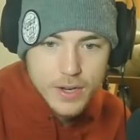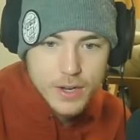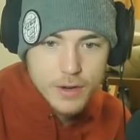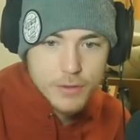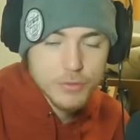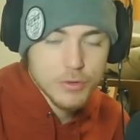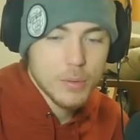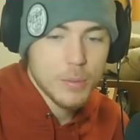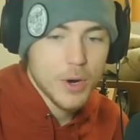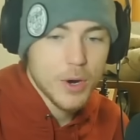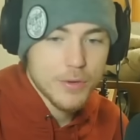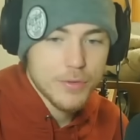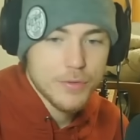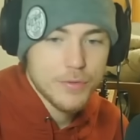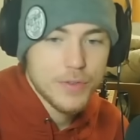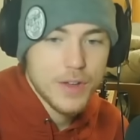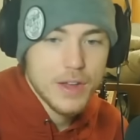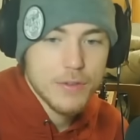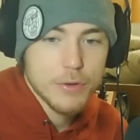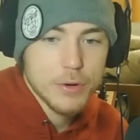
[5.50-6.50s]
From our
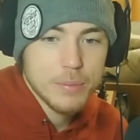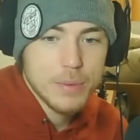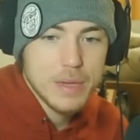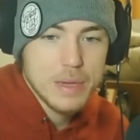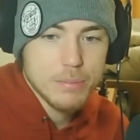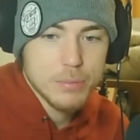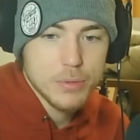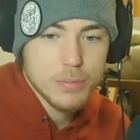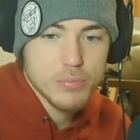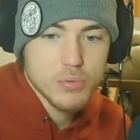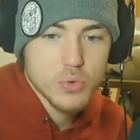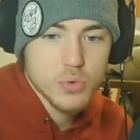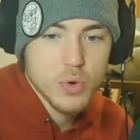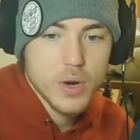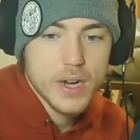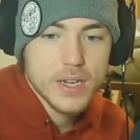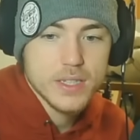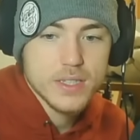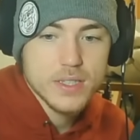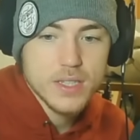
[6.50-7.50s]
favorite people,
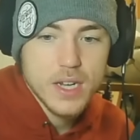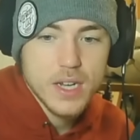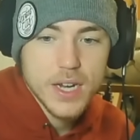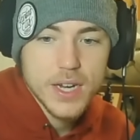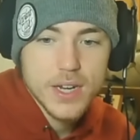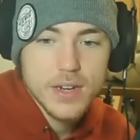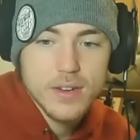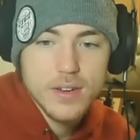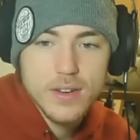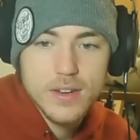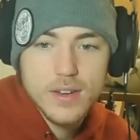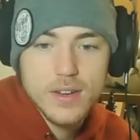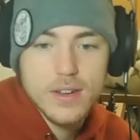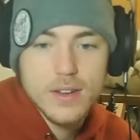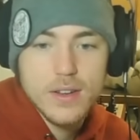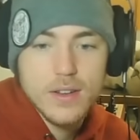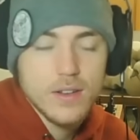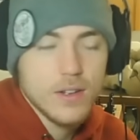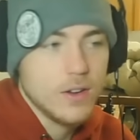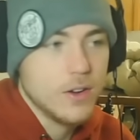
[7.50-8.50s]
Brightside.
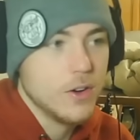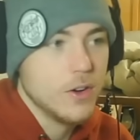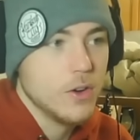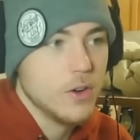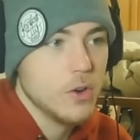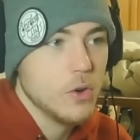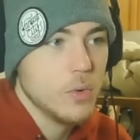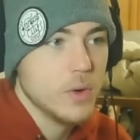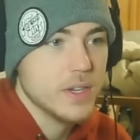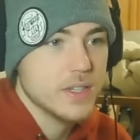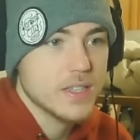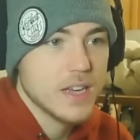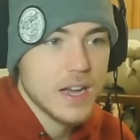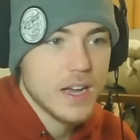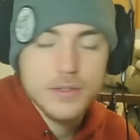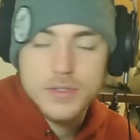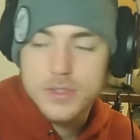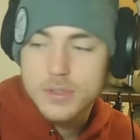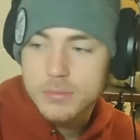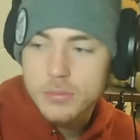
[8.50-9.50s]
Always
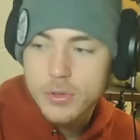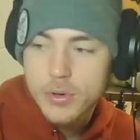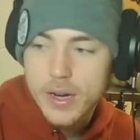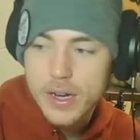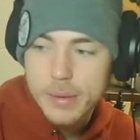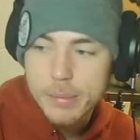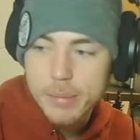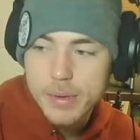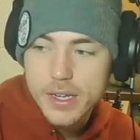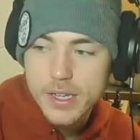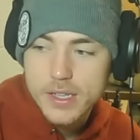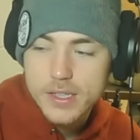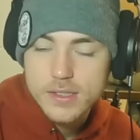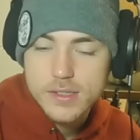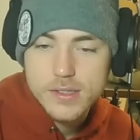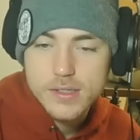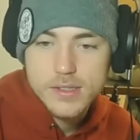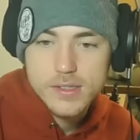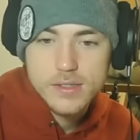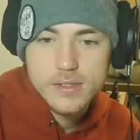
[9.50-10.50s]
have some great
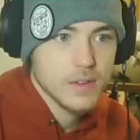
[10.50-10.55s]
opinions.